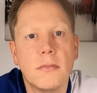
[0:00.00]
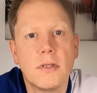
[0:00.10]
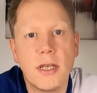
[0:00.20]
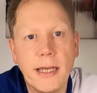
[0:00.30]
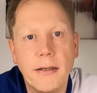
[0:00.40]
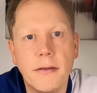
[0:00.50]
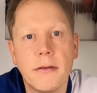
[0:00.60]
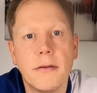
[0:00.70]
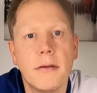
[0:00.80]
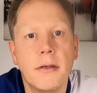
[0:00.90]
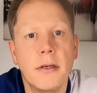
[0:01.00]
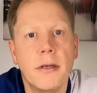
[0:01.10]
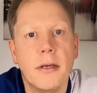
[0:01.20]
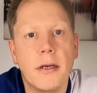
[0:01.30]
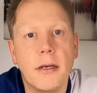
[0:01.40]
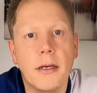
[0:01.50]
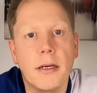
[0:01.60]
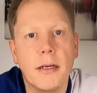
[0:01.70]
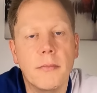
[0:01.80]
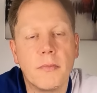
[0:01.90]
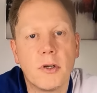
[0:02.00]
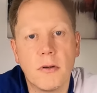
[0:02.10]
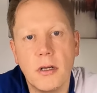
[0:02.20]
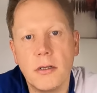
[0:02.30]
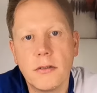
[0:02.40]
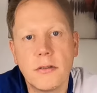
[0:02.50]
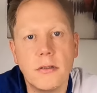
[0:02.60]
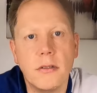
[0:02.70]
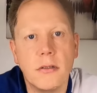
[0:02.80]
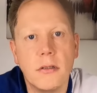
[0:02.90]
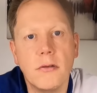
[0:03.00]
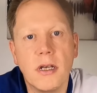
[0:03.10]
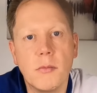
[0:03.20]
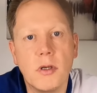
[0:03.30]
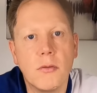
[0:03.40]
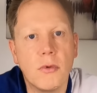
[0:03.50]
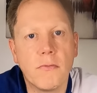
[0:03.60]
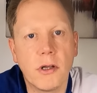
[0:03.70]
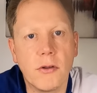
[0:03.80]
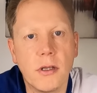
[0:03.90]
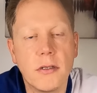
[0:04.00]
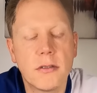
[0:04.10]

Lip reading: sand, grass, you name it, we've run on it.